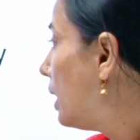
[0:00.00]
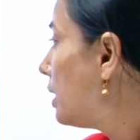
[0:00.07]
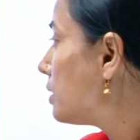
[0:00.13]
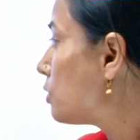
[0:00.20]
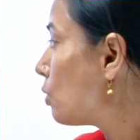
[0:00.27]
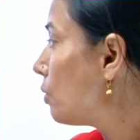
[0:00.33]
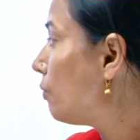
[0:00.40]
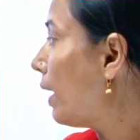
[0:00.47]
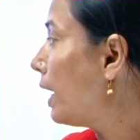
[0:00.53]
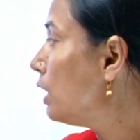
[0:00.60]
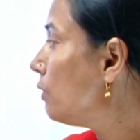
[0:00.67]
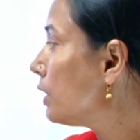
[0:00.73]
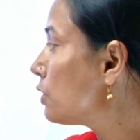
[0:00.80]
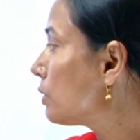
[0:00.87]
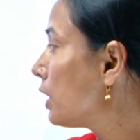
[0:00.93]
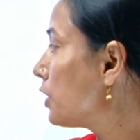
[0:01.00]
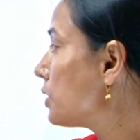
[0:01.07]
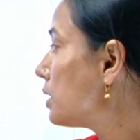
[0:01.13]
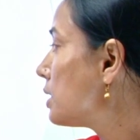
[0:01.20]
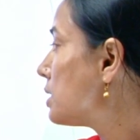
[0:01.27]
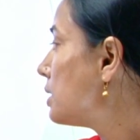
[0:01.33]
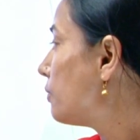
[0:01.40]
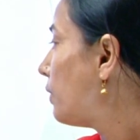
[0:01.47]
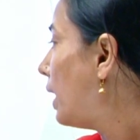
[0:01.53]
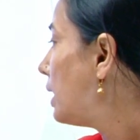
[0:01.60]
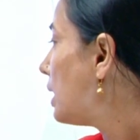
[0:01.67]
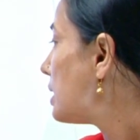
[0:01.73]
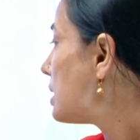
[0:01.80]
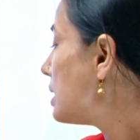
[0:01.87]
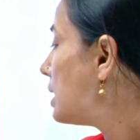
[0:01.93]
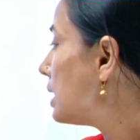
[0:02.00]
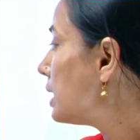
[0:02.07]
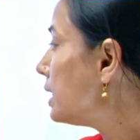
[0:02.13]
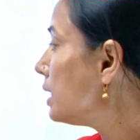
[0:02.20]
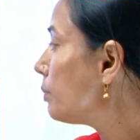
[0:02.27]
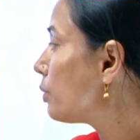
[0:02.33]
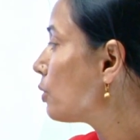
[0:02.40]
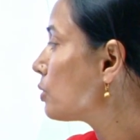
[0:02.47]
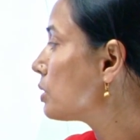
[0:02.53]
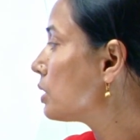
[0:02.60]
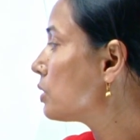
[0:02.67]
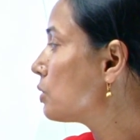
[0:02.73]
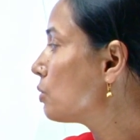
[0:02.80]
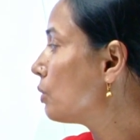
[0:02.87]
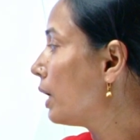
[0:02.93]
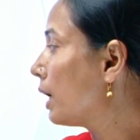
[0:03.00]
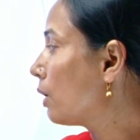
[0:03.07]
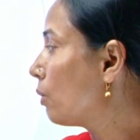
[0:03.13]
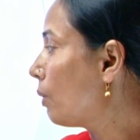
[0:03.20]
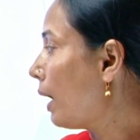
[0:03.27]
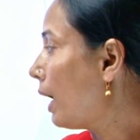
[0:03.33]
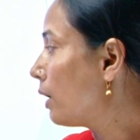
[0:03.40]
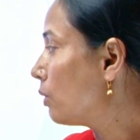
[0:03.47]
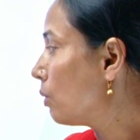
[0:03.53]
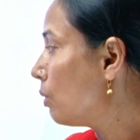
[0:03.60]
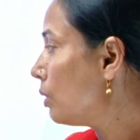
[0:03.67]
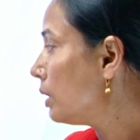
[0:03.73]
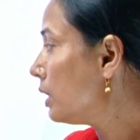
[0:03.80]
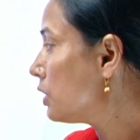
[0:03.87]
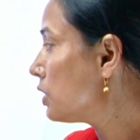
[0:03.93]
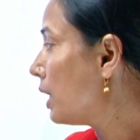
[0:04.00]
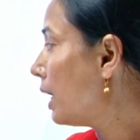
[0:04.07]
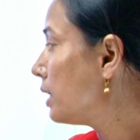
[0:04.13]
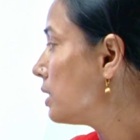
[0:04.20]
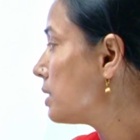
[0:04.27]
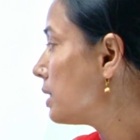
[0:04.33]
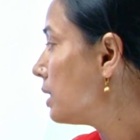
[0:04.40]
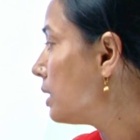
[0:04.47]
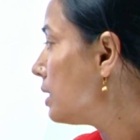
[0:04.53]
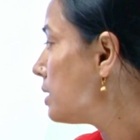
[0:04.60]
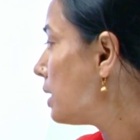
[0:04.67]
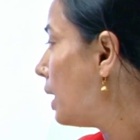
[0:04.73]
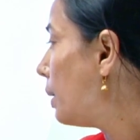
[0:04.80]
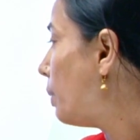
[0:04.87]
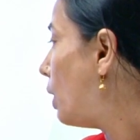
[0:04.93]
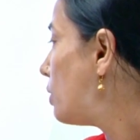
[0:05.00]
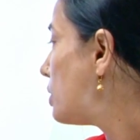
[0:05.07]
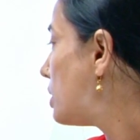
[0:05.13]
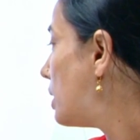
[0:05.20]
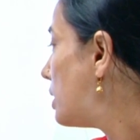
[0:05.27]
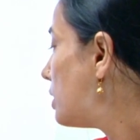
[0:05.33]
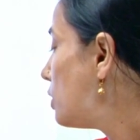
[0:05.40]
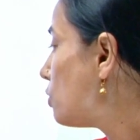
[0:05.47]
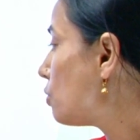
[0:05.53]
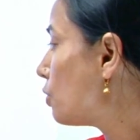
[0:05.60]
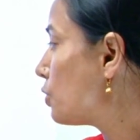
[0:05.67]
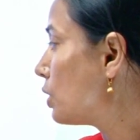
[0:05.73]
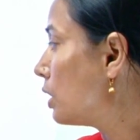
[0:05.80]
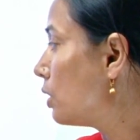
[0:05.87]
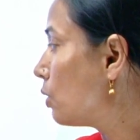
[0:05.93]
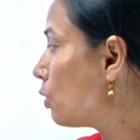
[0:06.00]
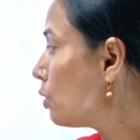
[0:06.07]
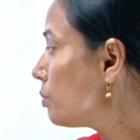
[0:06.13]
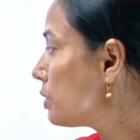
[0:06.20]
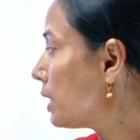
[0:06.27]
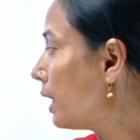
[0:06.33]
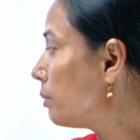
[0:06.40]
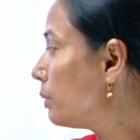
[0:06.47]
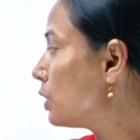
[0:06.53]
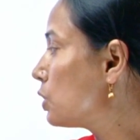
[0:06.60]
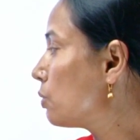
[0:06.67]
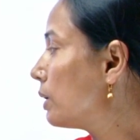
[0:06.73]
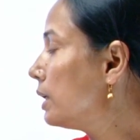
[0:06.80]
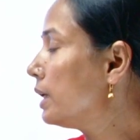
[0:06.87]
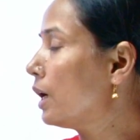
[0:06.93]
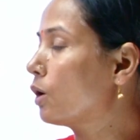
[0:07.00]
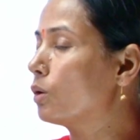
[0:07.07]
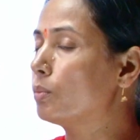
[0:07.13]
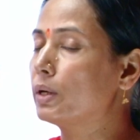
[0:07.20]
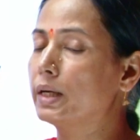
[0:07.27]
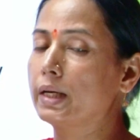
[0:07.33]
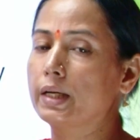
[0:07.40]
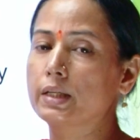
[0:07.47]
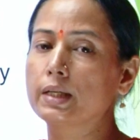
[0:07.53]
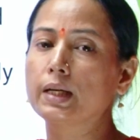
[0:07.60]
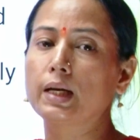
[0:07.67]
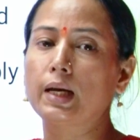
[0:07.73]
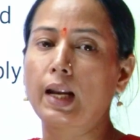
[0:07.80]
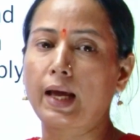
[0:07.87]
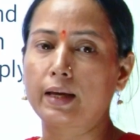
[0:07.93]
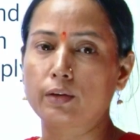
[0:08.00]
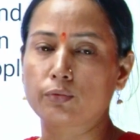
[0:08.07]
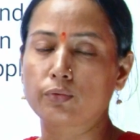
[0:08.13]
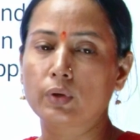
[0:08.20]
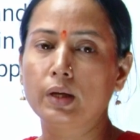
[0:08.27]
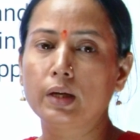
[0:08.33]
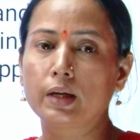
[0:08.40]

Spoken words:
So, value education is defined as learning process to acquire knowledge and skills about certain social norms and mutually accommodating life.